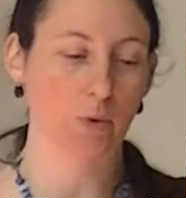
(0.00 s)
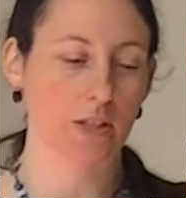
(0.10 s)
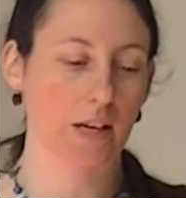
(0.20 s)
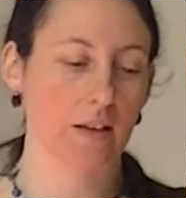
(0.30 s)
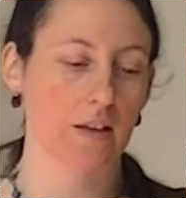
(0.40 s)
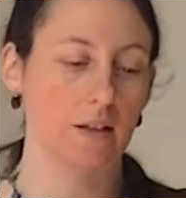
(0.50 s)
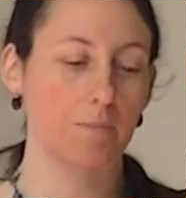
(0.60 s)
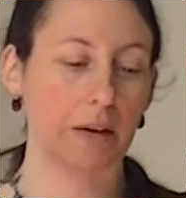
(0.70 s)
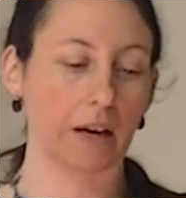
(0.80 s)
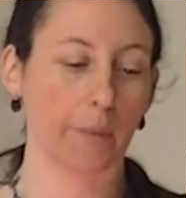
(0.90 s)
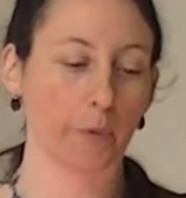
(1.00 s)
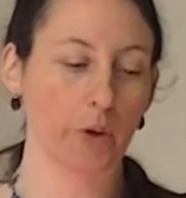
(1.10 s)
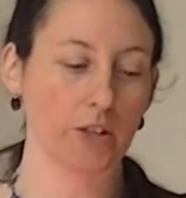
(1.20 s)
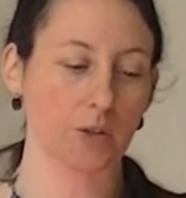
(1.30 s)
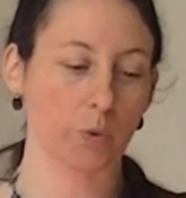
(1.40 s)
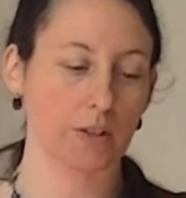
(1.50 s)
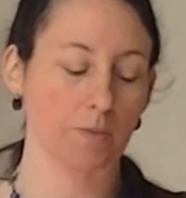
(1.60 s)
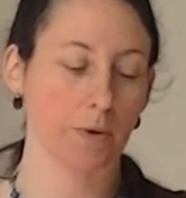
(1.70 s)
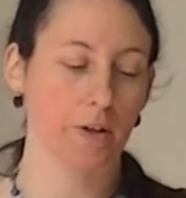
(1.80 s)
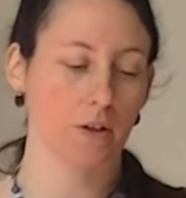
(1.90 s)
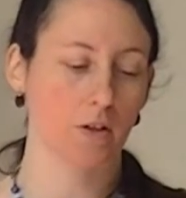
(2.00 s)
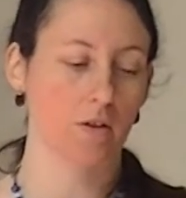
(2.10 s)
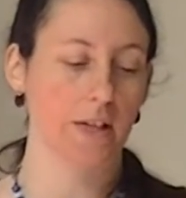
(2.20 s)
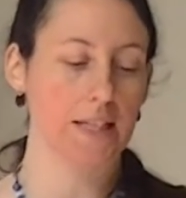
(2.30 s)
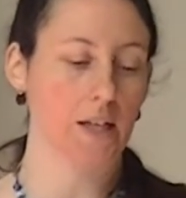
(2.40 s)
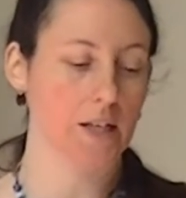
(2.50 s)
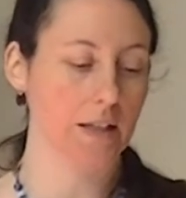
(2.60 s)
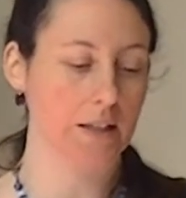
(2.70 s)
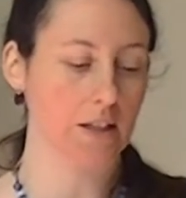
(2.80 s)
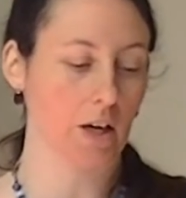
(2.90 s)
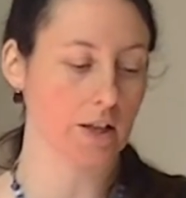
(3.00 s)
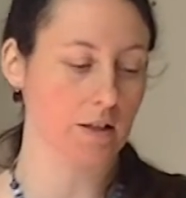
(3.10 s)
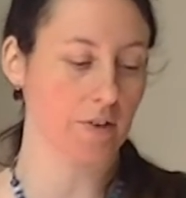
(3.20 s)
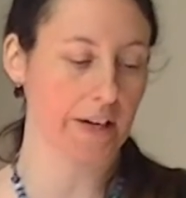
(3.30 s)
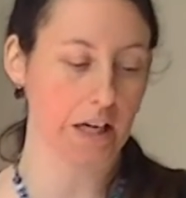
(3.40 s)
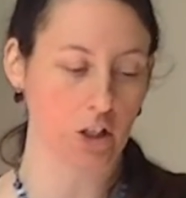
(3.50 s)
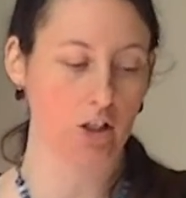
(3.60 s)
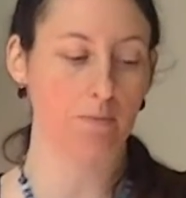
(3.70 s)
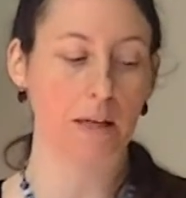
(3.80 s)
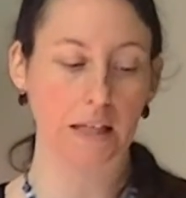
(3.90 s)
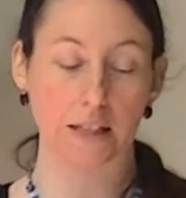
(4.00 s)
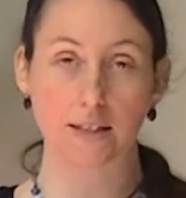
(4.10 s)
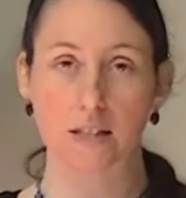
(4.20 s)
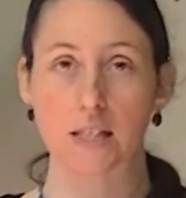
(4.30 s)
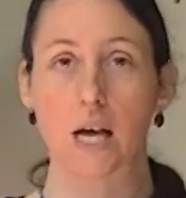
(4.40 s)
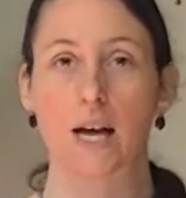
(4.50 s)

which can become worse once mercury detoxification begins.